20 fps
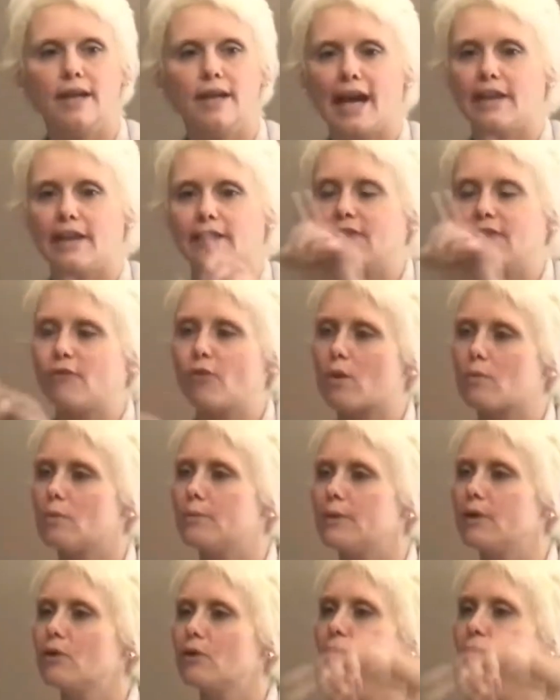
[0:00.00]
and they form a
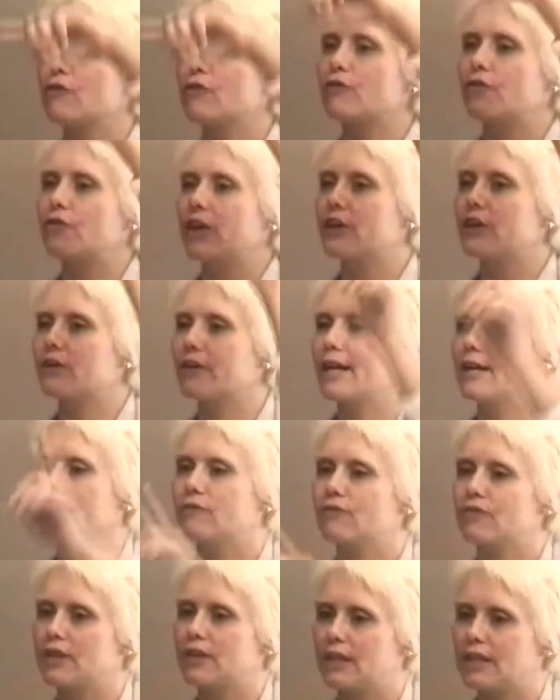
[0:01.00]
beautiful figure-8
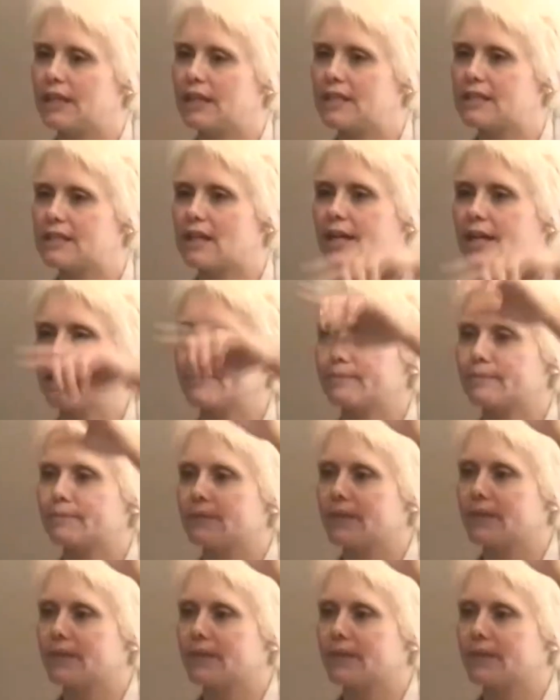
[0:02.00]
infinity sign.